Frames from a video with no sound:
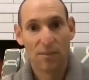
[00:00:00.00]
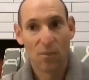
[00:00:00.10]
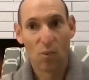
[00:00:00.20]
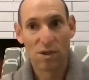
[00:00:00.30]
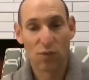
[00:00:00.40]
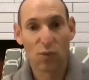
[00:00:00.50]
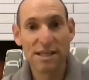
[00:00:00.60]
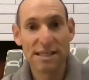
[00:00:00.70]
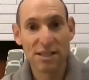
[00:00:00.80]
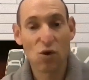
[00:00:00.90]
was the
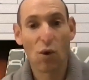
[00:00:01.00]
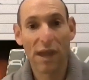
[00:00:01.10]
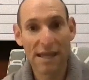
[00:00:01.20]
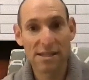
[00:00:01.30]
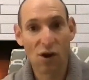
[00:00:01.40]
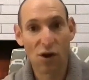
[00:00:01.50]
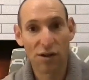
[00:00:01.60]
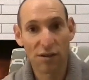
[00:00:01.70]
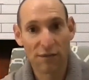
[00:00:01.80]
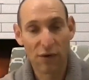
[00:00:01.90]
reason this whole case started
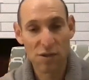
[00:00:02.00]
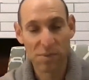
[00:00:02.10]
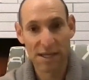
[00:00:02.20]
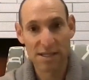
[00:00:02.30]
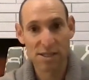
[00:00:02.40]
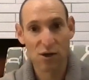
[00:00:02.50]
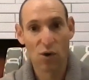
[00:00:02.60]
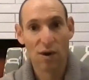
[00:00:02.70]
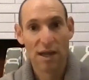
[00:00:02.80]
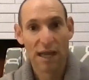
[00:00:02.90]
in the first place.
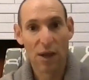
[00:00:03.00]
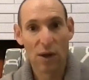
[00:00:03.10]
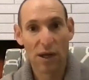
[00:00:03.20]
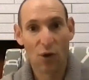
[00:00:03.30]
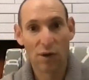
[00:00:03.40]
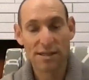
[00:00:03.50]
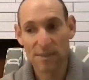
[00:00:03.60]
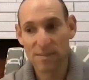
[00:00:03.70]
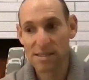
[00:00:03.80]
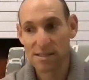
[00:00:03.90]
So it only
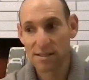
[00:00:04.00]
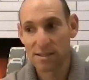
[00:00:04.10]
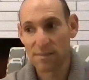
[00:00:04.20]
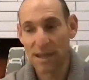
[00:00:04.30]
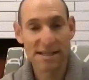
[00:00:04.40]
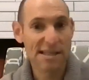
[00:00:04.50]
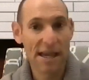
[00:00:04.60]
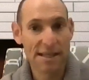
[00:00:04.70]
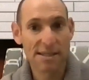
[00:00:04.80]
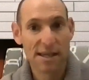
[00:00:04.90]
seems to make
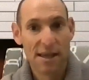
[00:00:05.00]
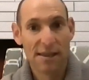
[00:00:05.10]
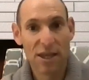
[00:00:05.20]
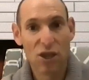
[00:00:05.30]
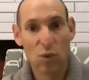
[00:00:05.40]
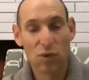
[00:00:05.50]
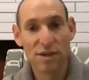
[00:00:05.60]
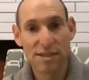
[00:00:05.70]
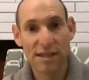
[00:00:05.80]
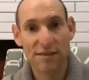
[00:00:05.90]
sense that you would
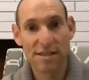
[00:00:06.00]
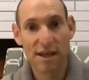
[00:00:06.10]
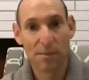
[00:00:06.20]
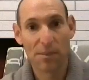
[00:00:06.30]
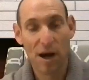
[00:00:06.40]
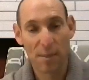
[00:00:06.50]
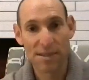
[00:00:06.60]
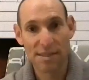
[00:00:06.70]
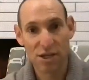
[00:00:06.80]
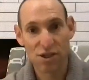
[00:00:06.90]
receive some
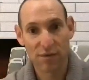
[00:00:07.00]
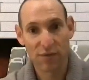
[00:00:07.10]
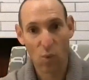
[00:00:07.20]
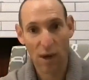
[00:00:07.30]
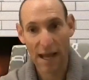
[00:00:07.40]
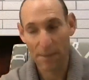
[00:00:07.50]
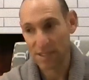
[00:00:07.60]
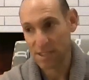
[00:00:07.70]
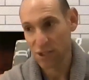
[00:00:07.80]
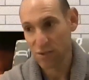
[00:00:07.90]
compensation for what
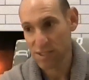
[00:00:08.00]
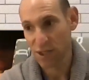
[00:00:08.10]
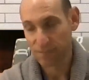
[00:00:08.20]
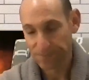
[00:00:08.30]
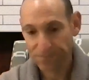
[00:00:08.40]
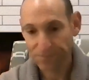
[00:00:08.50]
happened to you. So